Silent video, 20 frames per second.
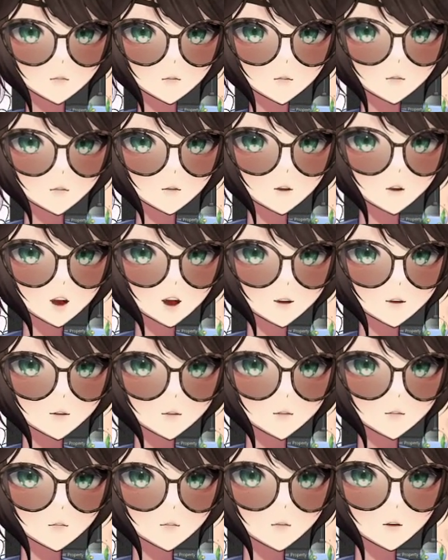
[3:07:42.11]
and we're kind of
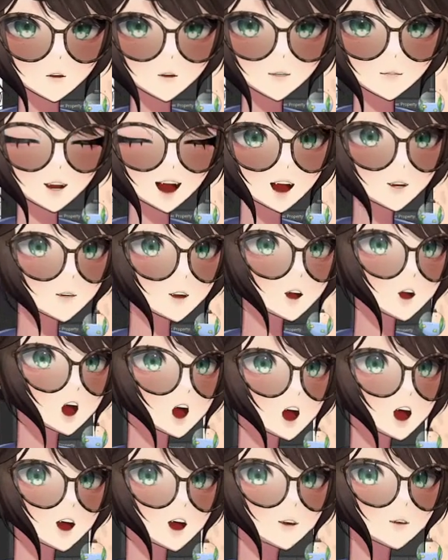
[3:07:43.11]
just like also
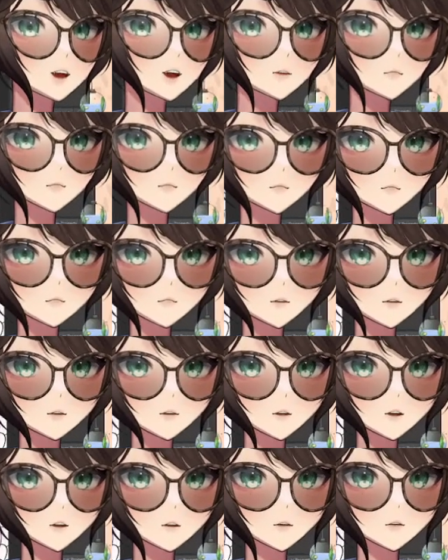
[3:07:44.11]
playing around with like
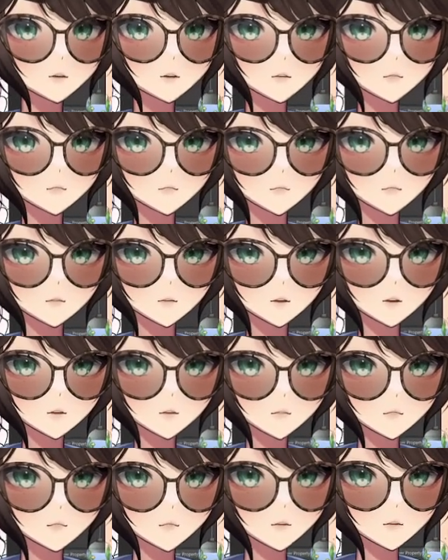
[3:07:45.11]
clip because I really don't
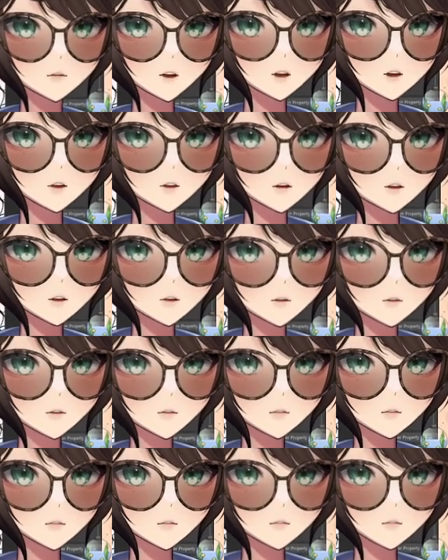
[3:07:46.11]
use clip that much
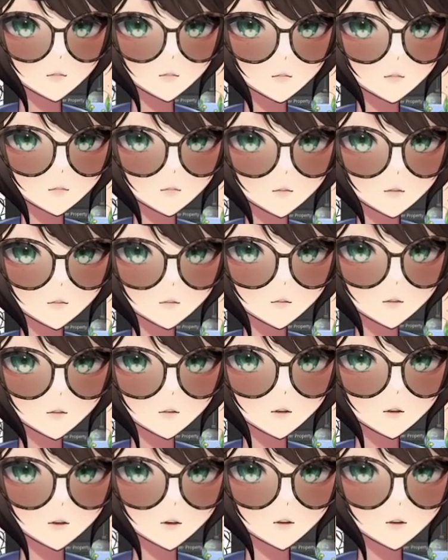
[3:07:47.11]
because I don't really
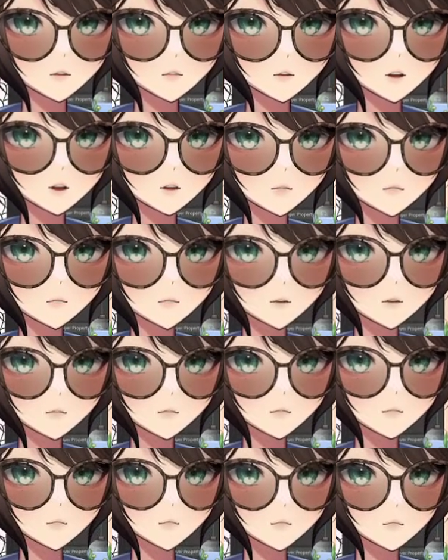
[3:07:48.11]
draw as much as I
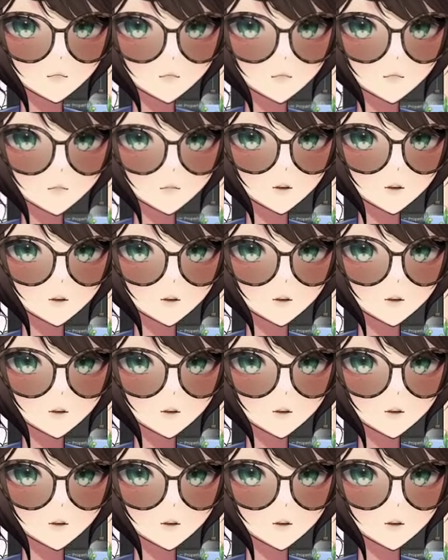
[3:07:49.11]
used to.